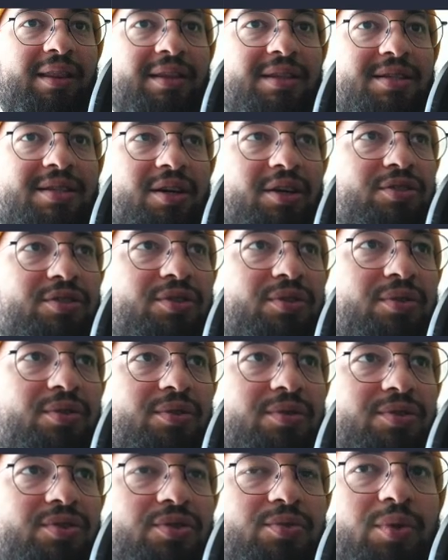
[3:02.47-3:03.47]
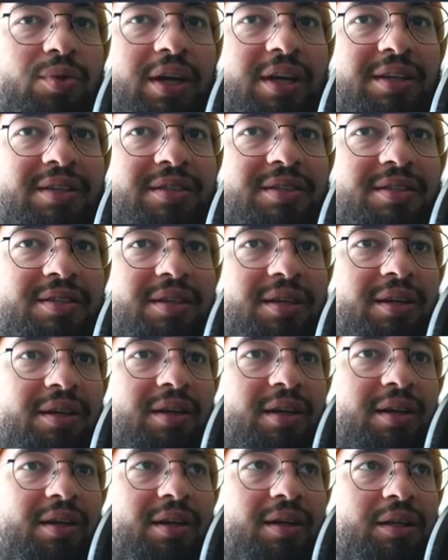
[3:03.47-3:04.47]
are two strings
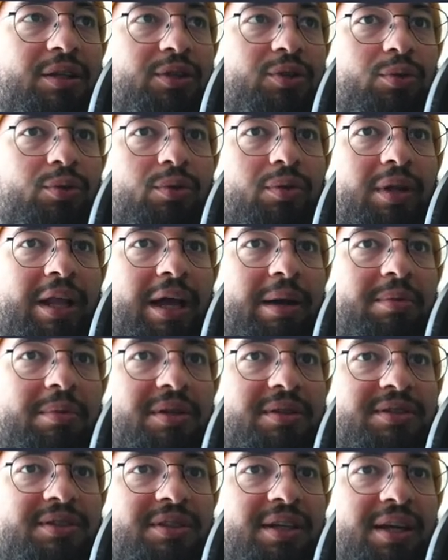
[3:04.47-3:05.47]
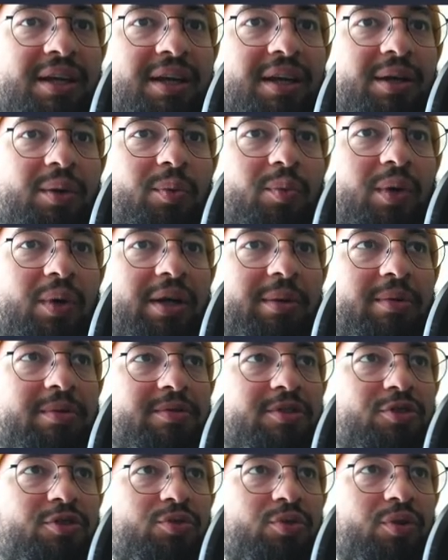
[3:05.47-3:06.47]
two levels what i'm going
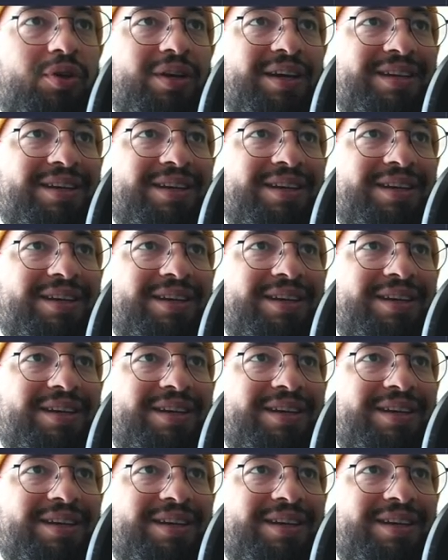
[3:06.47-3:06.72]
to do is